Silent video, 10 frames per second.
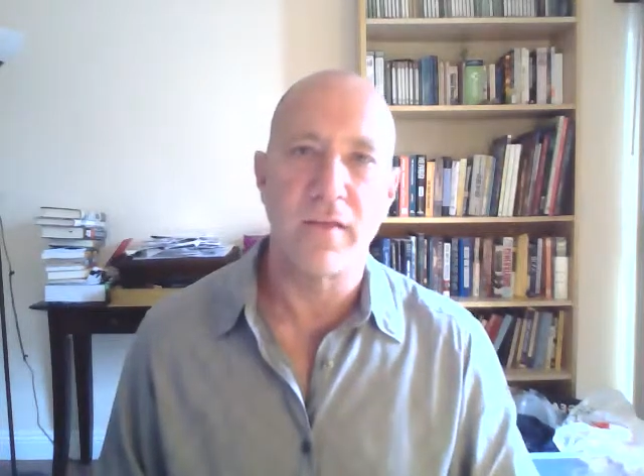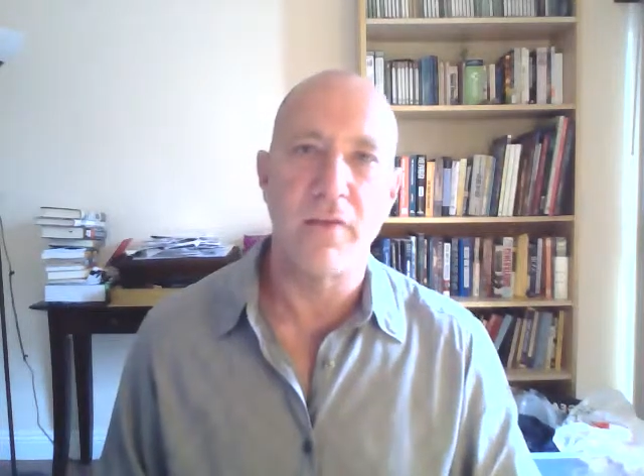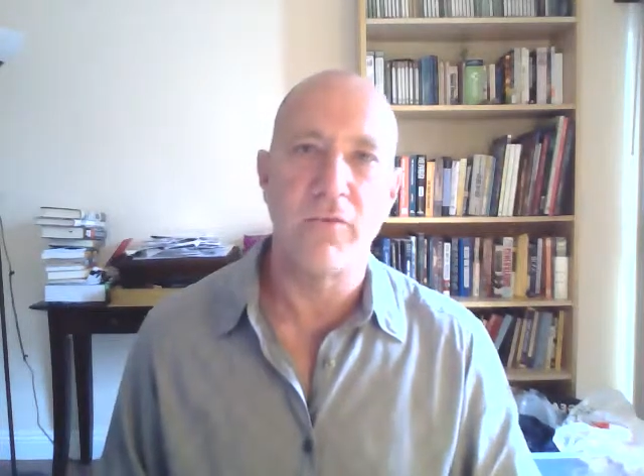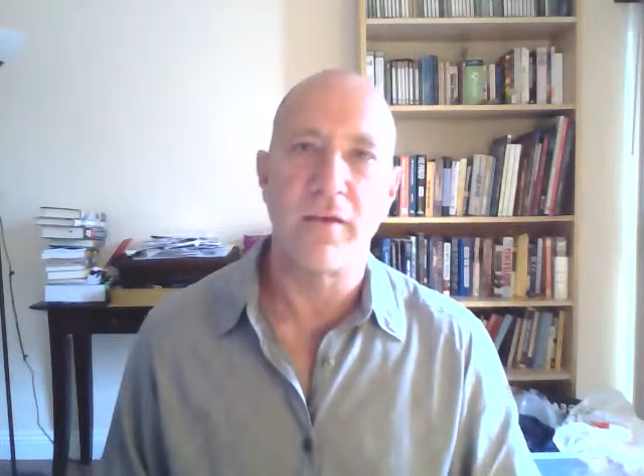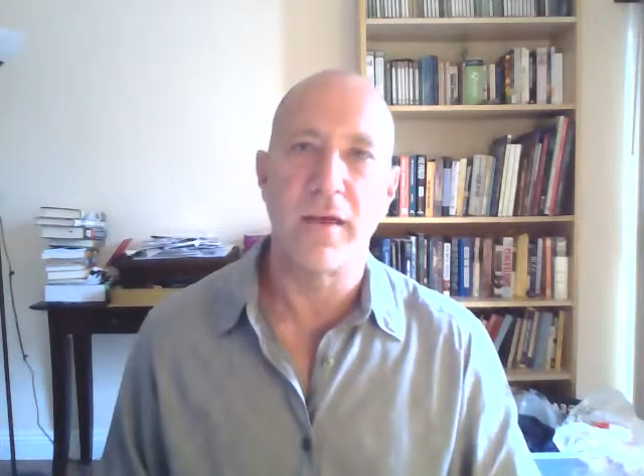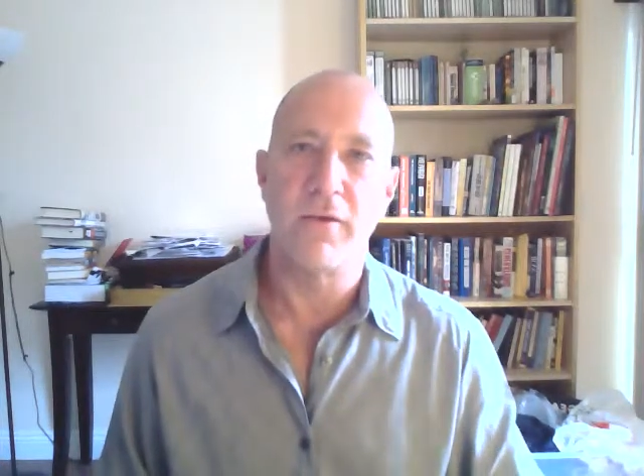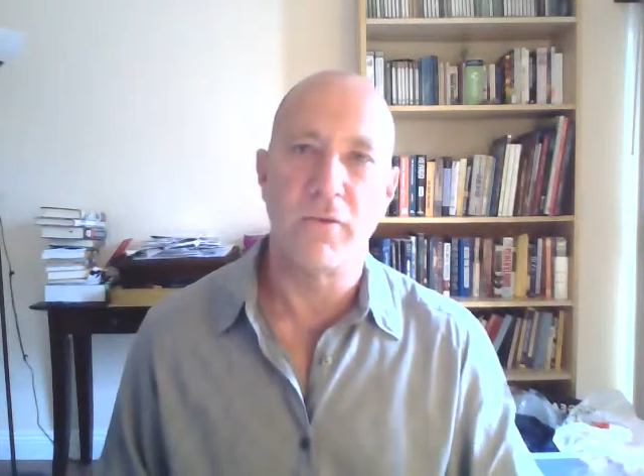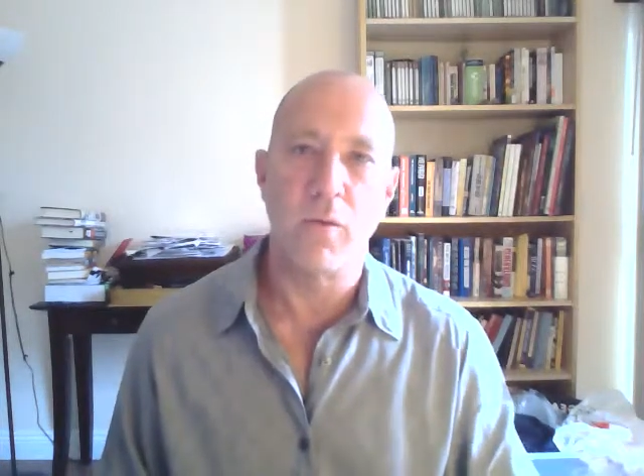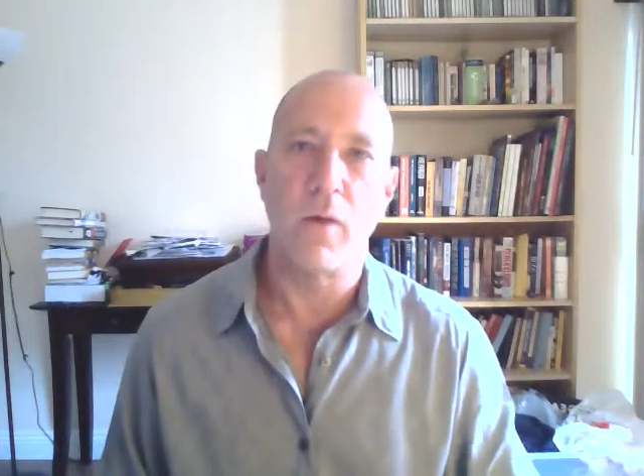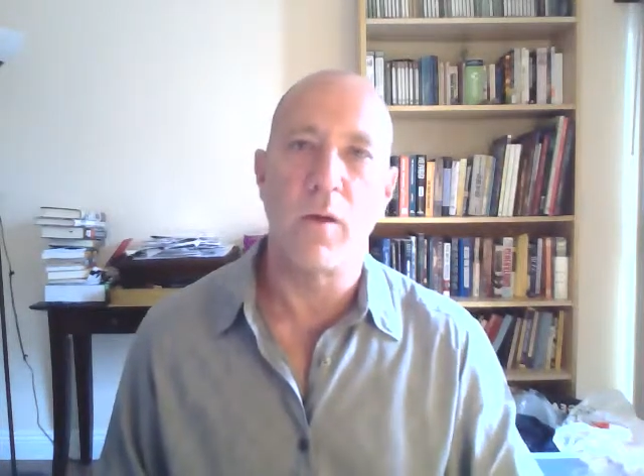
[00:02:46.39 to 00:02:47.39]
level
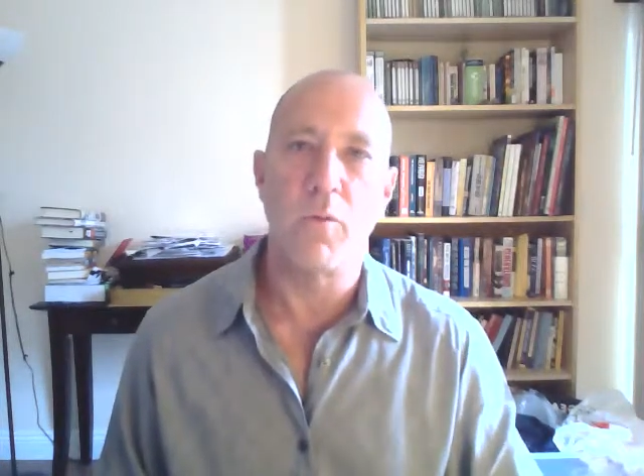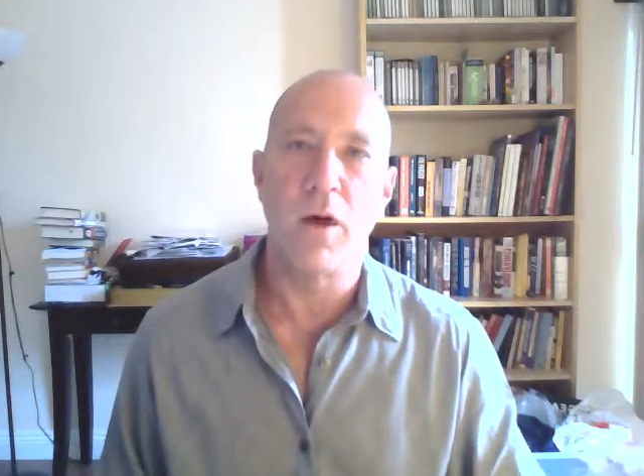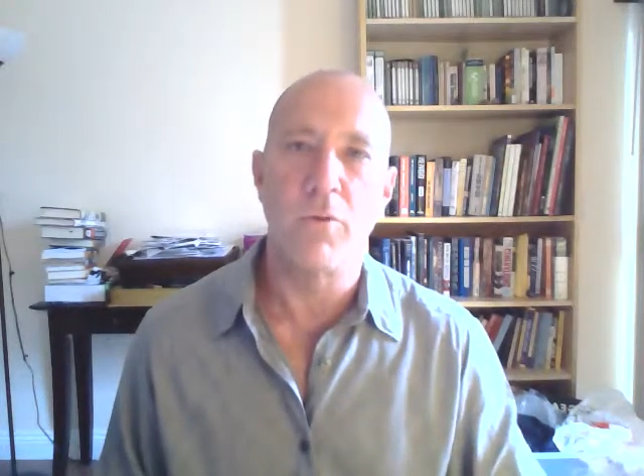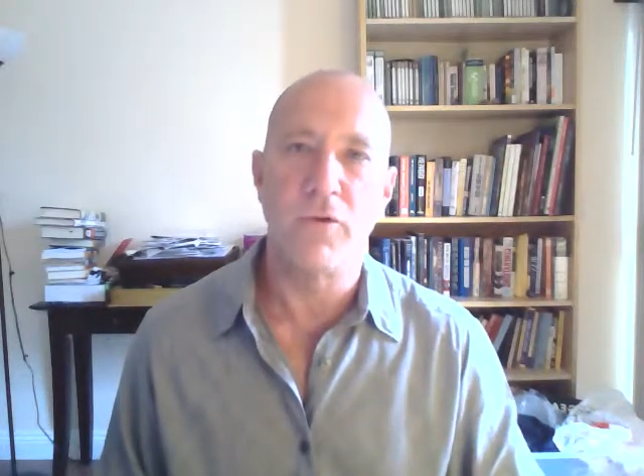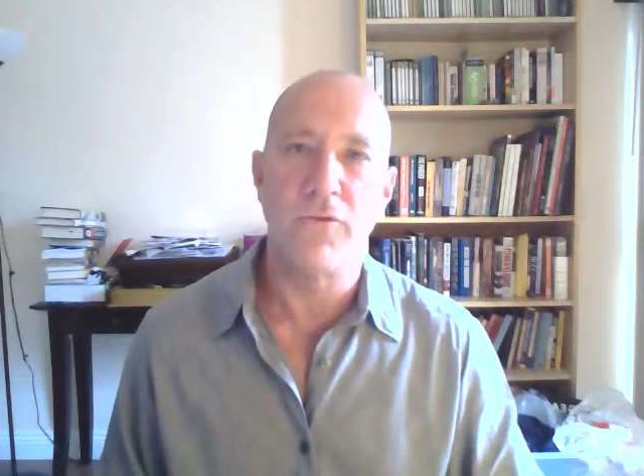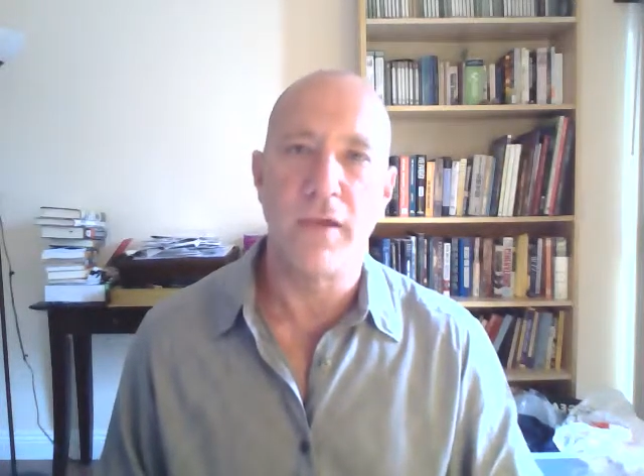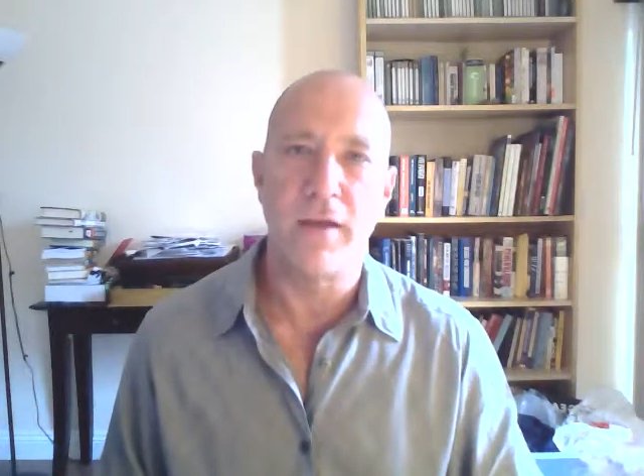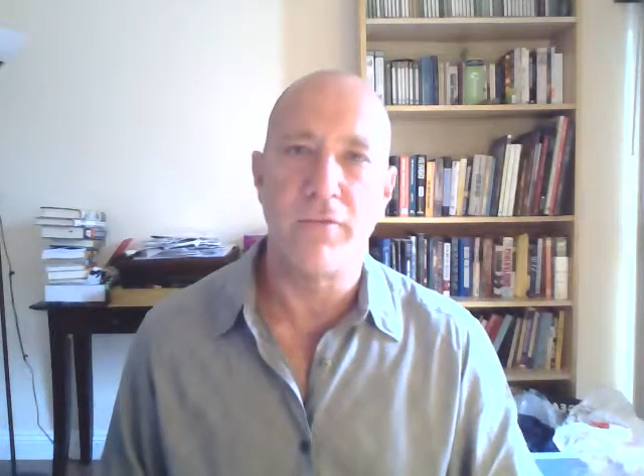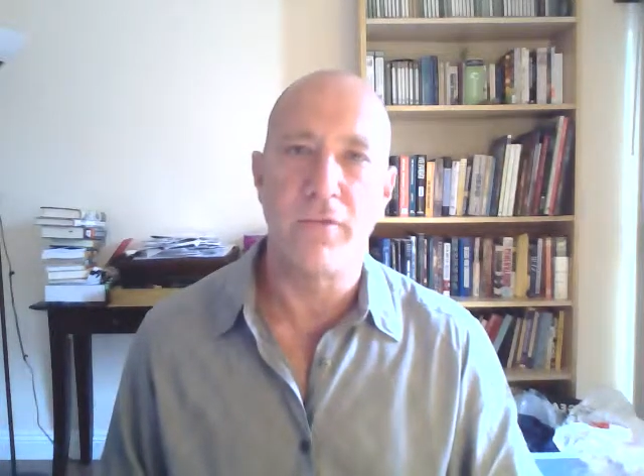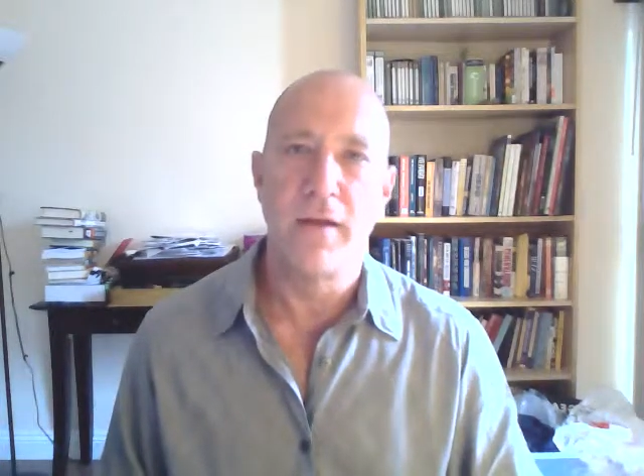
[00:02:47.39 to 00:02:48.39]
is what we want to
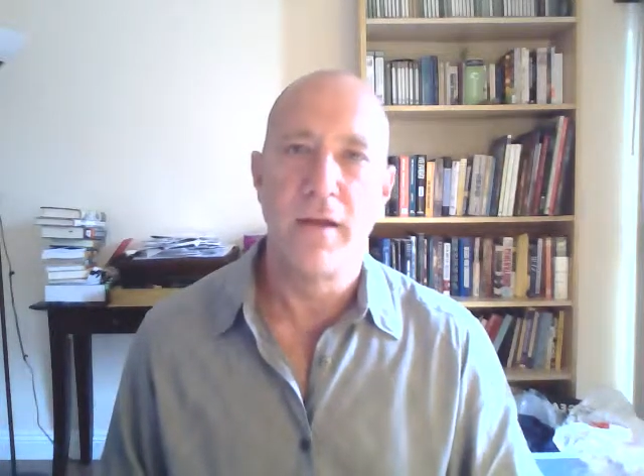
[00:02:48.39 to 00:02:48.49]
achieve.